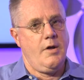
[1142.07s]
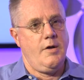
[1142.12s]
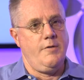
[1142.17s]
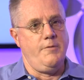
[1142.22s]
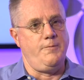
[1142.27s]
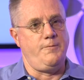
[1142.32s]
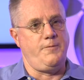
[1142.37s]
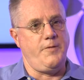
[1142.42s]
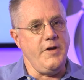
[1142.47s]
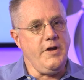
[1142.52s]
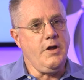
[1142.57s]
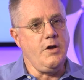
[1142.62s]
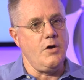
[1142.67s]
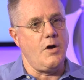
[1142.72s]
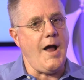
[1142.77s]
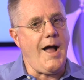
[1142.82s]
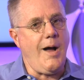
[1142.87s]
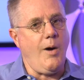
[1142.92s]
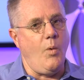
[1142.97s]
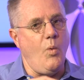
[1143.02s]

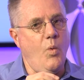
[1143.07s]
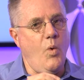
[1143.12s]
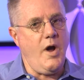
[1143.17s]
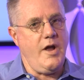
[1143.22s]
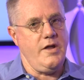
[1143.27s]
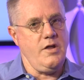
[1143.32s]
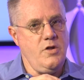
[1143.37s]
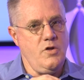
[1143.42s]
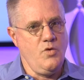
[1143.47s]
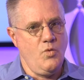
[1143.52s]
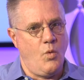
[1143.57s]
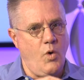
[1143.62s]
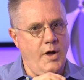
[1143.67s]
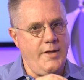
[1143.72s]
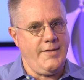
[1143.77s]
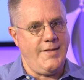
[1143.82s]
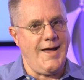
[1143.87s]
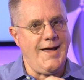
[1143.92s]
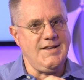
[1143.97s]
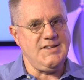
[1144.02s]
Figure out what you
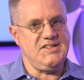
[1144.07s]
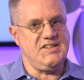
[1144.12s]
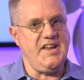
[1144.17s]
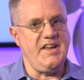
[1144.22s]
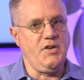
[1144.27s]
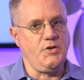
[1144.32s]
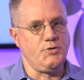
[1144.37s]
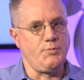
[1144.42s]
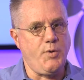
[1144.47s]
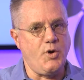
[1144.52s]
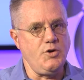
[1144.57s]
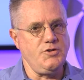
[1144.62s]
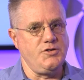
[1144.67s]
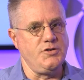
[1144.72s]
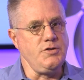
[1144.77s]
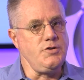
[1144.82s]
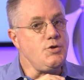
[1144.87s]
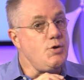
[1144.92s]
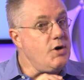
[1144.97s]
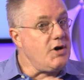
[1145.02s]
want that
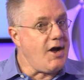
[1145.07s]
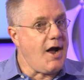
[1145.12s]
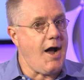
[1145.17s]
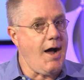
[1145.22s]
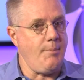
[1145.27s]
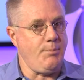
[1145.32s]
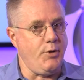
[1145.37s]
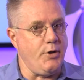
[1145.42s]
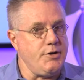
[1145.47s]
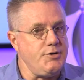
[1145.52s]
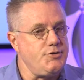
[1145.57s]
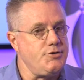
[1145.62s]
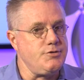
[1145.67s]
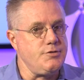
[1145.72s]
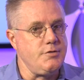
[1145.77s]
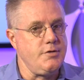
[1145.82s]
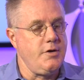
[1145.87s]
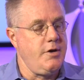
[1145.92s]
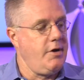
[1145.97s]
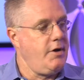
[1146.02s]
salesperson to accomplish
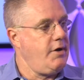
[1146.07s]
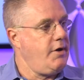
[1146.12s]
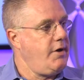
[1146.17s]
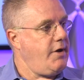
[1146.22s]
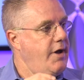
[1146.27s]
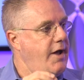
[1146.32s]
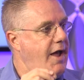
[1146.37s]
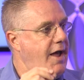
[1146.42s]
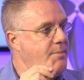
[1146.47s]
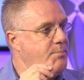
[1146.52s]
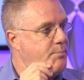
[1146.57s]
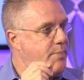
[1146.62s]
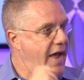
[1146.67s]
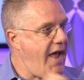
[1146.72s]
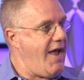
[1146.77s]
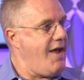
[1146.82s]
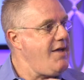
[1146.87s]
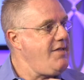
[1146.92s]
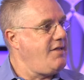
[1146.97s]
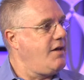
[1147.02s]
and
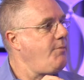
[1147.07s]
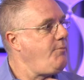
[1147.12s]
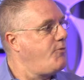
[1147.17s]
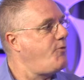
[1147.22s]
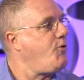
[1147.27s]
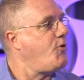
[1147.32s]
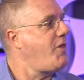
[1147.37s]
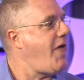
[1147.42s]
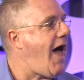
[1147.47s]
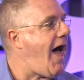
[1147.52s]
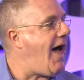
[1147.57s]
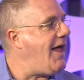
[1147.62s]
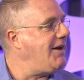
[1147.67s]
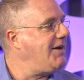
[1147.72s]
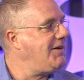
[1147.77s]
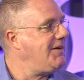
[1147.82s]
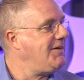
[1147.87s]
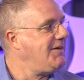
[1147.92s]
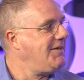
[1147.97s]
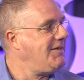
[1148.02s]
pay them for that.
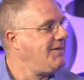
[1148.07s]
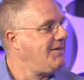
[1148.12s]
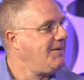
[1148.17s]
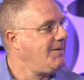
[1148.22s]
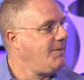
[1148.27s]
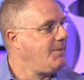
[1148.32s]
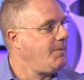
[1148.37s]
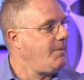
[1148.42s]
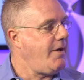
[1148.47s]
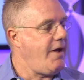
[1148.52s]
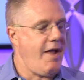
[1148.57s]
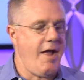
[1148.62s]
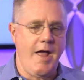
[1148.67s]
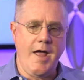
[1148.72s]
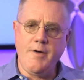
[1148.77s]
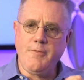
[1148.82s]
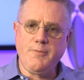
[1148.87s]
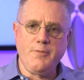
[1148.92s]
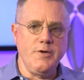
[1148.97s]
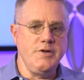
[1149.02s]

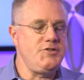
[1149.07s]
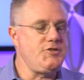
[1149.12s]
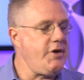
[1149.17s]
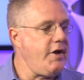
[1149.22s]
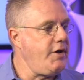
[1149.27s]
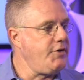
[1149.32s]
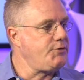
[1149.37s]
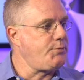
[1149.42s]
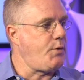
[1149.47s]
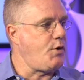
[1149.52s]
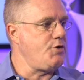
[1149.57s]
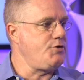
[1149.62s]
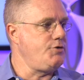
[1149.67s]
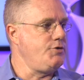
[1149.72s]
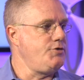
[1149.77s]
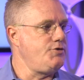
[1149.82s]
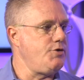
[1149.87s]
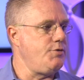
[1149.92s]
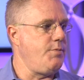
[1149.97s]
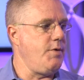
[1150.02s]
Every
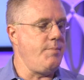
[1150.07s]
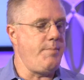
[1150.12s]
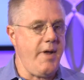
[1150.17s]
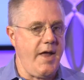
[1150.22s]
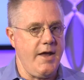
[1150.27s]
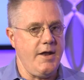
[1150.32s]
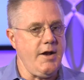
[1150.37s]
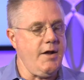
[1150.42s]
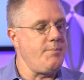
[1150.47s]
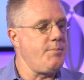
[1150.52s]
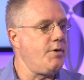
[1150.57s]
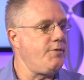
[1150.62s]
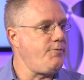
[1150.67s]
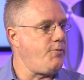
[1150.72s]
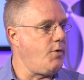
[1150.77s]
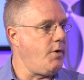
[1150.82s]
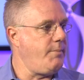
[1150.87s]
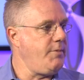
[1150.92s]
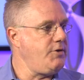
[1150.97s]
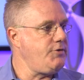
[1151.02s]
salesperson should be paid on
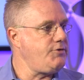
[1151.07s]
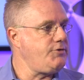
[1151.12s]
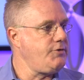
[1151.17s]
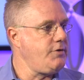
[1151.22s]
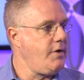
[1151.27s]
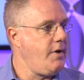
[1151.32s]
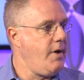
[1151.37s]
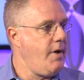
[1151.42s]
performance.